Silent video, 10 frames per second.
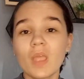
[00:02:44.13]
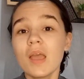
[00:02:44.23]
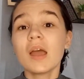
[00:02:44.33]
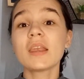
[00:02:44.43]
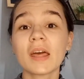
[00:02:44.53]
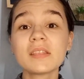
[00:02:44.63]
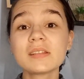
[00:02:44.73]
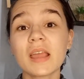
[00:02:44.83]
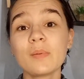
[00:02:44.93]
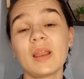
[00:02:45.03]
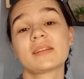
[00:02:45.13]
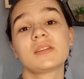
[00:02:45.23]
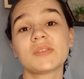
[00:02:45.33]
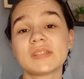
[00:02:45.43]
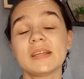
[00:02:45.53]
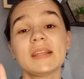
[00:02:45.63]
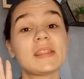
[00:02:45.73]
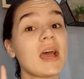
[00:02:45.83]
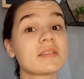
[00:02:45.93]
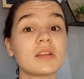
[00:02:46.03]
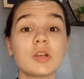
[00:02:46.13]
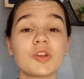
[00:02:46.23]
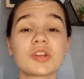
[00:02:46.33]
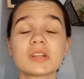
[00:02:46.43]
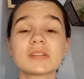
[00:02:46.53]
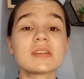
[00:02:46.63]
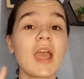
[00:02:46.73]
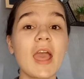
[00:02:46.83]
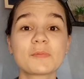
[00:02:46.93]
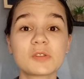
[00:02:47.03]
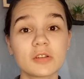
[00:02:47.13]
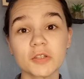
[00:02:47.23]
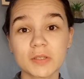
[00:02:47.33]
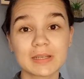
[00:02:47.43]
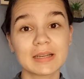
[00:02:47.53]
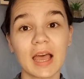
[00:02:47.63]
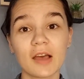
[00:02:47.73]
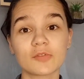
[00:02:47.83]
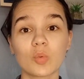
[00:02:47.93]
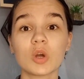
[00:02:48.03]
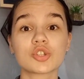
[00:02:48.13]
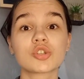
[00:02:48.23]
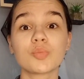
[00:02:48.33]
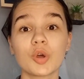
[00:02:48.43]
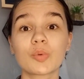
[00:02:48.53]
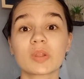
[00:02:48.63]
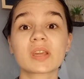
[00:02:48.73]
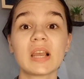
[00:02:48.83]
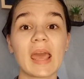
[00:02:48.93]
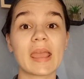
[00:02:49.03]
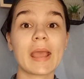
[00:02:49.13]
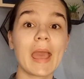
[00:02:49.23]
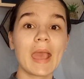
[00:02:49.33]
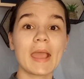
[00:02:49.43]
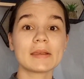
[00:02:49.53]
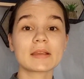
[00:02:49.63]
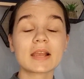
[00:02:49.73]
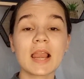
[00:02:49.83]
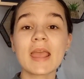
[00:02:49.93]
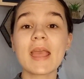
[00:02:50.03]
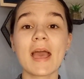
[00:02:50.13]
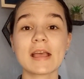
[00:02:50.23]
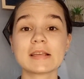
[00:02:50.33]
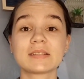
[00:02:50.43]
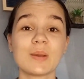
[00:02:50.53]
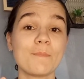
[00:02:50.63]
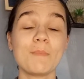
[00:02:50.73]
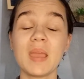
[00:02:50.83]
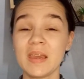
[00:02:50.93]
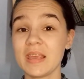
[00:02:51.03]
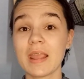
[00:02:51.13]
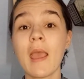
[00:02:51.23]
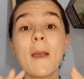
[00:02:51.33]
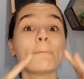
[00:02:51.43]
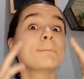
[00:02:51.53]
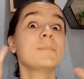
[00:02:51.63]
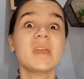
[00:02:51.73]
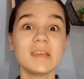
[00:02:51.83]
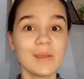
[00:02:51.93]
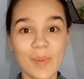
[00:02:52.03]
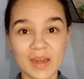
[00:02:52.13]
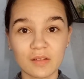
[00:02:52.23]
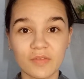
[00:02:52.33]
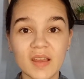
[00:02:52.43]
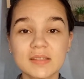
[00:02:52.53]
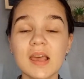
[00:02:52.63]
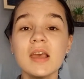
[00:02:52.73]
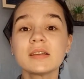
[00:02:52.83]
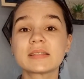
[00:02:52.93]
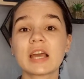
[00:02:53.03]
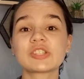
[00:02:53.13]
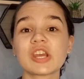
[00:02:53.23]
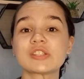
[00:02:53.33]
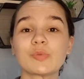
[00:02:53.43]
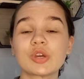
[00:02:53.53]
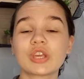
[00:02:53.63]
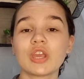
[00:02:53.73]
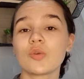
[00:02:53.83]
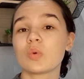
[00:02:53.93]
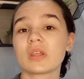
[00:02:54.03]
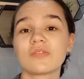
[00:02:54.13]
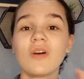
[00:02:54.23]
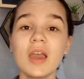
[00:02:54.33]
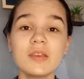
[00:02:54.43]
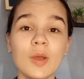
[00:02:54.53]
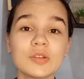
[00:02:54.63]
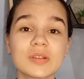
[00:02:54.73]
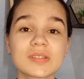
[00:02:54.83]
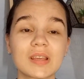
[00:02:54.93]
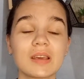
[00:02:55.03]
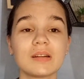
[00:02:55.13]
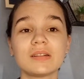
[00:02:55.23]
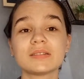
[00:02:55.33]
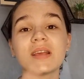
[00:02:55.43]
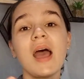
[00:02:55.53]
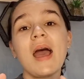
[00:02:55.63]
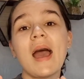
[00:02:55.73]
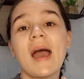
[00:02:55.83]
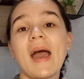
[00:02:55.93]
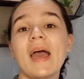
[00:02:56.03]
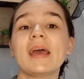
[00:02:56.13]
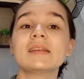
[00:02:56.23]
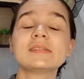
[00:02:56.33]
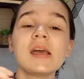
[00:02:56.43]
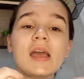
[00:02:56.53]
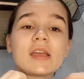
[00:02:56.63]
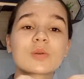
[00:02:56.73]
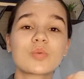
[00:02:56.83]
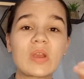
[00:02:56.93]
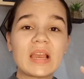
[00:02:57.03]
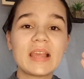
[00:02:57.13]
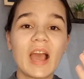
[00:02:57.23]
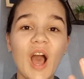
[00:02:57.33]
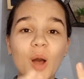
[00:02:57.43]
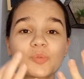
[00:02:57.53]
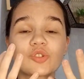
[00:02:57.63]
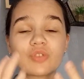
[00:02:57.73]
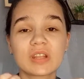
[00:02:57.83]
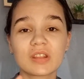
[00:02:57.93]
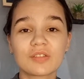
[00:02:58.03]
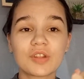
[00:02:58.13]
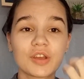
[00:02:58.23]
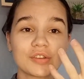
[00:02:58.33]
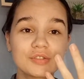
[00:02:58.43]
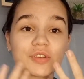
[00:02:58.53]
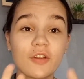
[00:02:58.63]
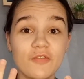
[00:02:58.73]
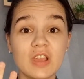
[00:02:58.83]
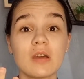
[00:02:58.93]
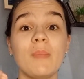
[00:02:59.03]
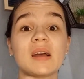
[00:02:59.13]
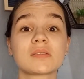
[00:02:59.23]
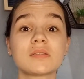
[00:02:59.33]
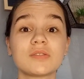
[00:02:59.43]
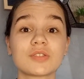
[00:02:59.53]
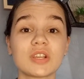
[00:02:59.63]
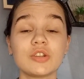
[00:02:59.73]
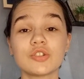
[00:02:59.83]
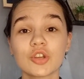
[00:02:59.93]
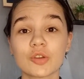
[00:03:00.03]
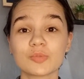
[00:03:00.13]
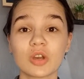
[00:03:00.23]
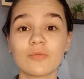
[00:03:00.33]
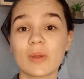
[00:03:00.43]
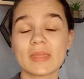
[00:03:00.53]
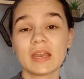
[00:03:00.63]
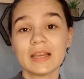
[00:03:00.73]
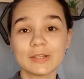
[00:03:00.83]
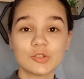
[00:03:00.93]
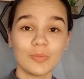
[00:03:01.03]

Another table activity that the learners absolutely loved was to work with clay. And clay has many benefits, such as working with fine motor skills, and it really helps strengthen those finger muscles in terms of when they need to be